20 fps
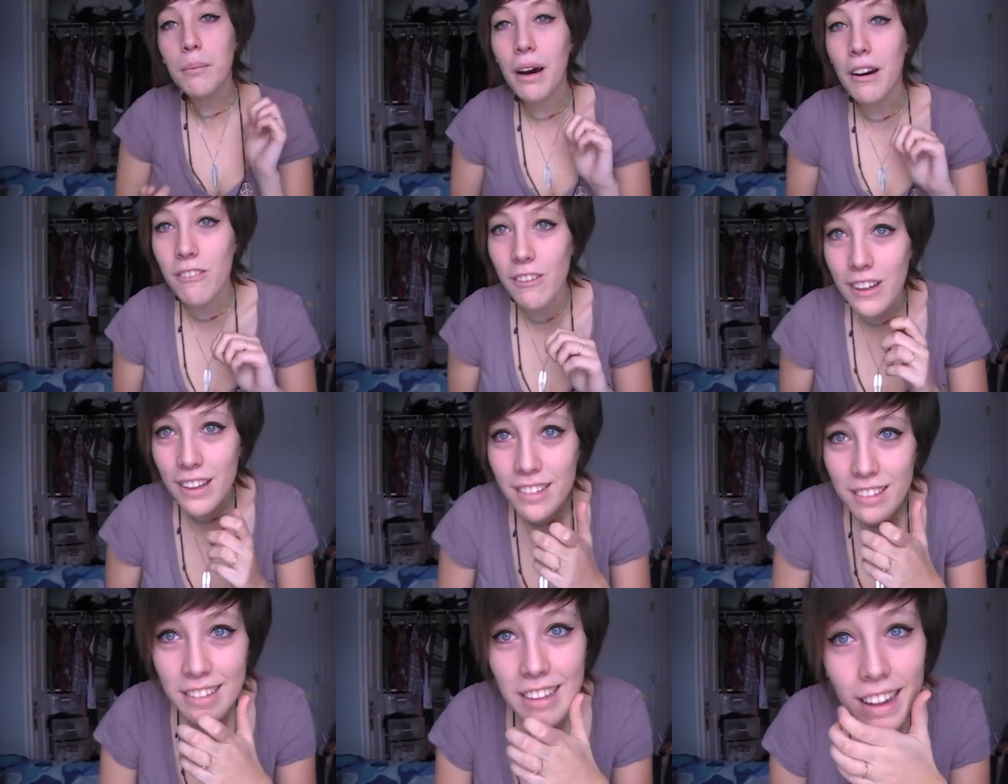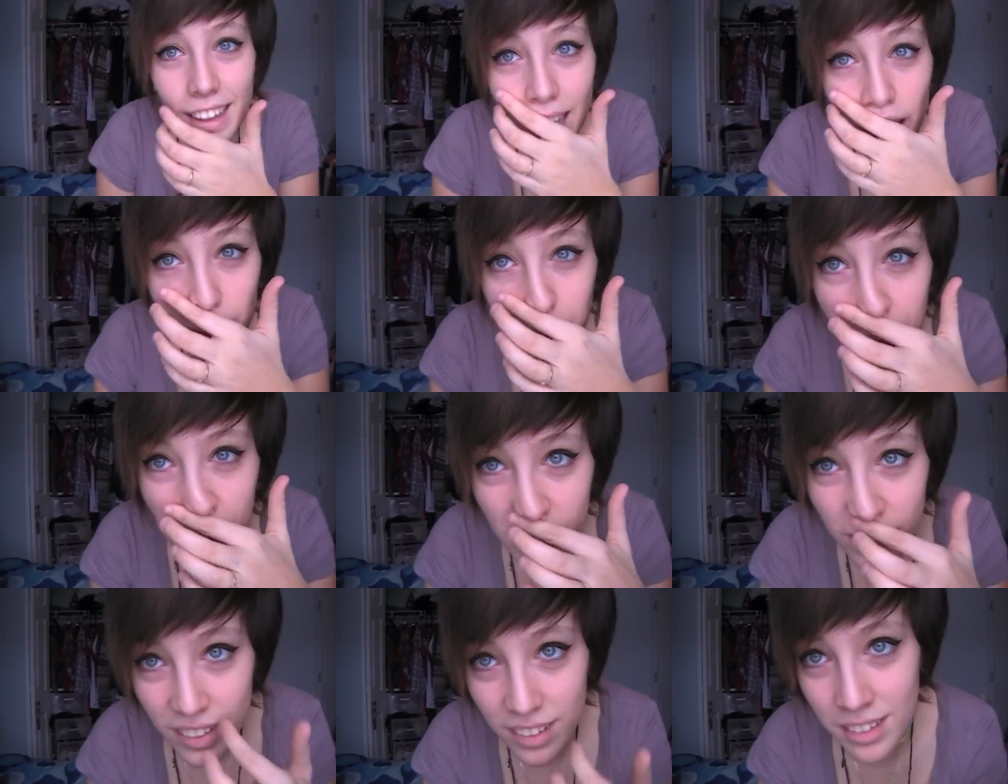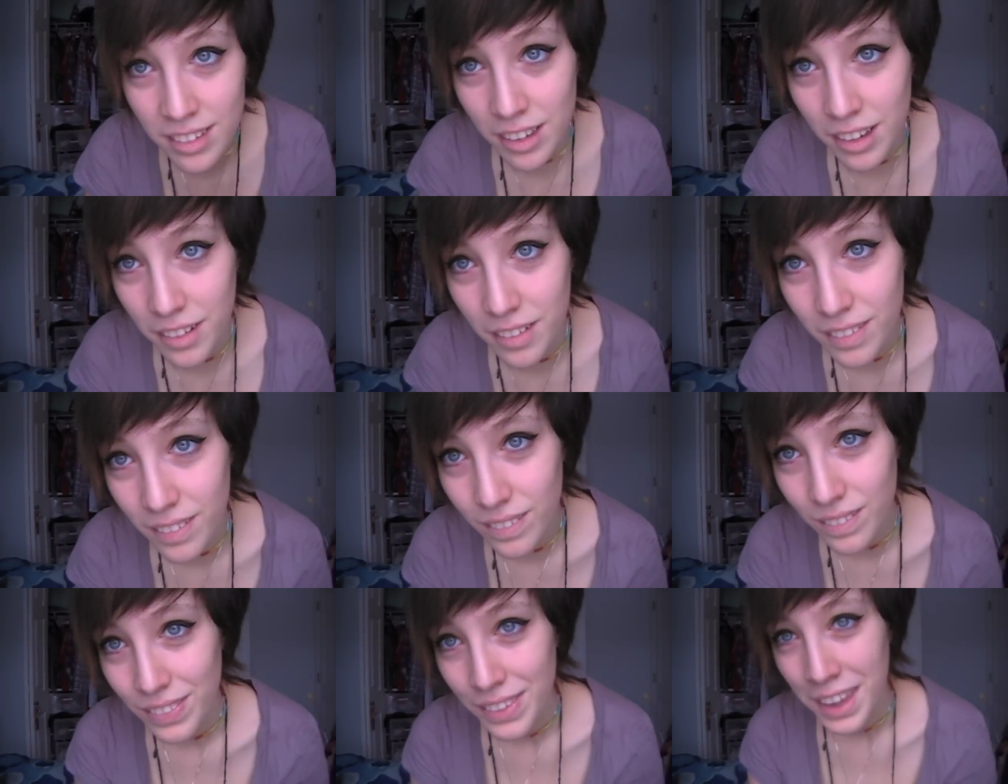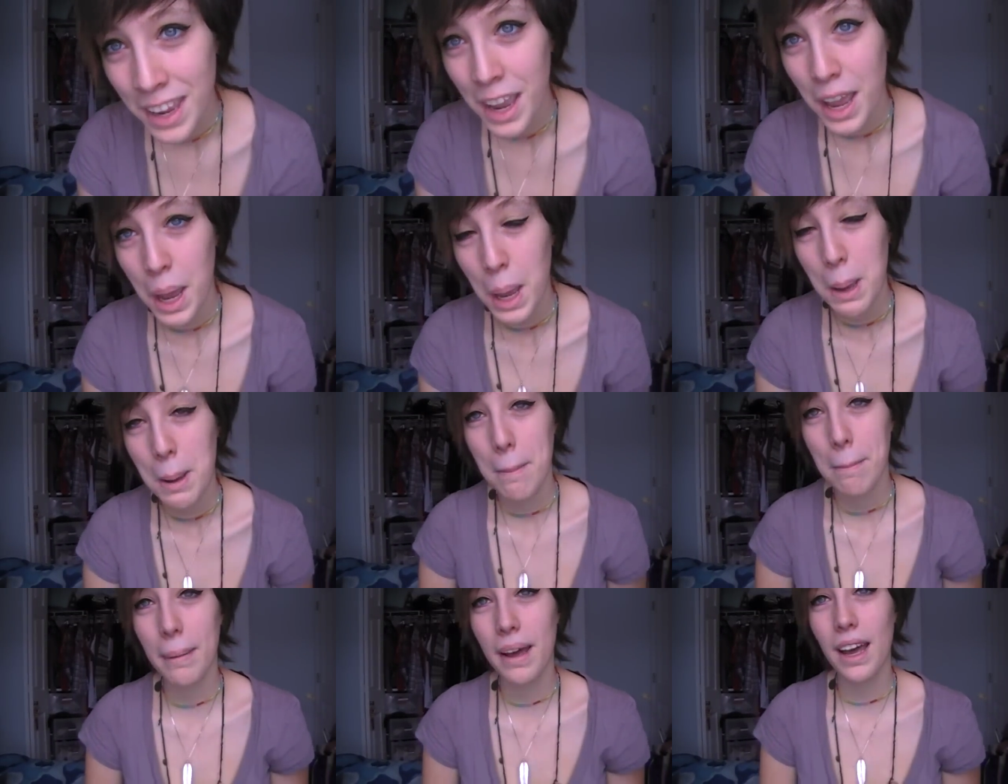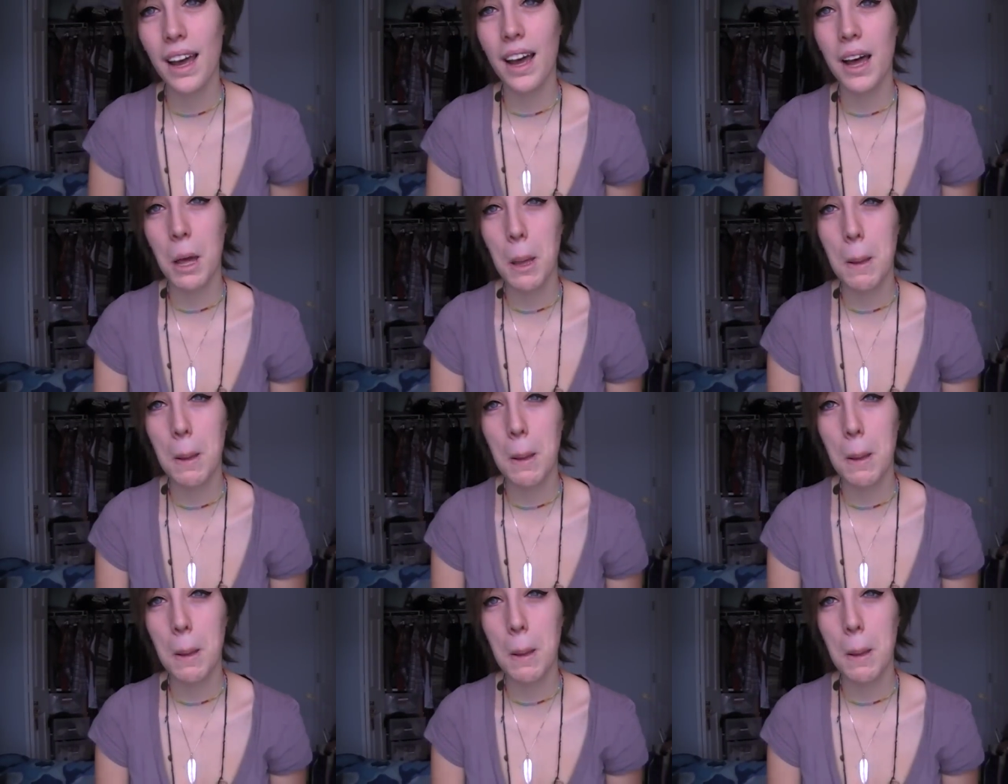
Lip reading: muffins. I like muffins too. But,